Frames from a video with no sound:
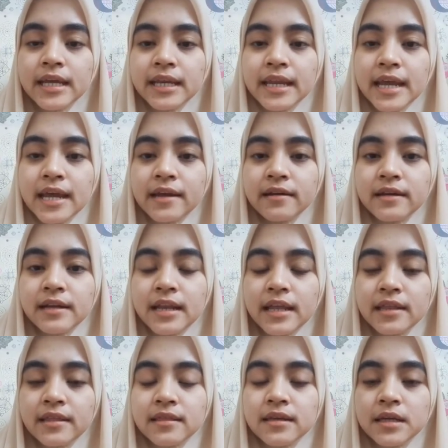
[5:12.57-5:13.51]
that
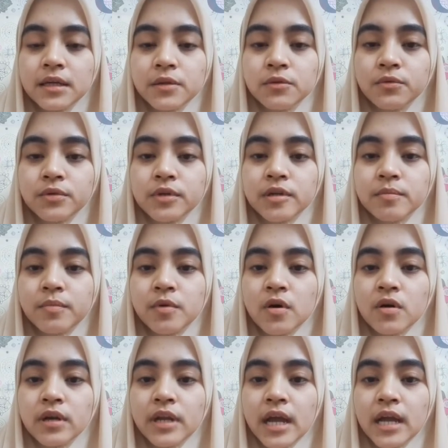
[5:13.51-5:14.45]
related to the
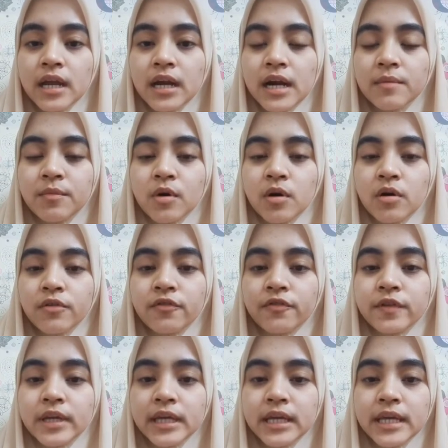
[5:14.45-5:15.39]
block diagram
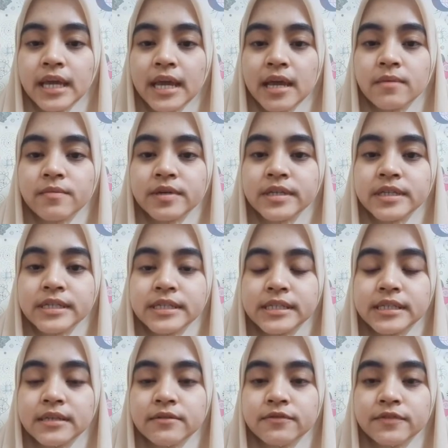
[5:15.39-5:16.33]
of AM
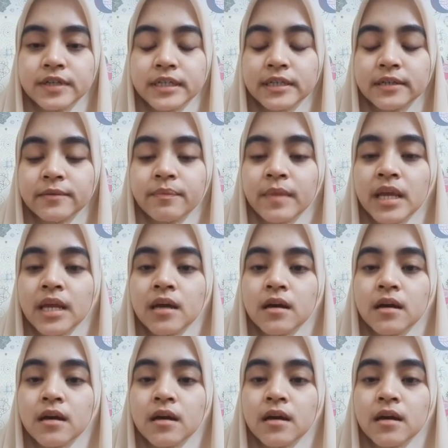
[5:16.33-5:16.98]
receiver.